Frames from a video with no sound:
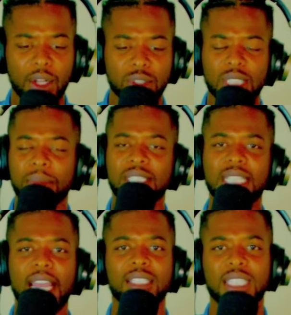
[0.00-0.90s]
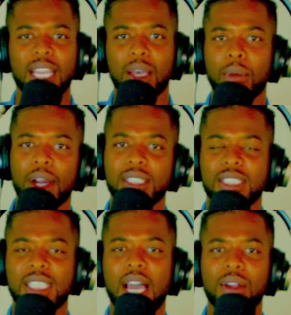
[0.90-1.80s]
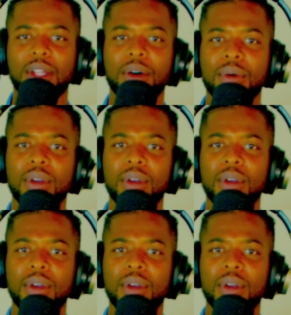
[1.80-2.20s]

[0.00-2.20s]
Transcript: know some of the same scam artists as y'all know?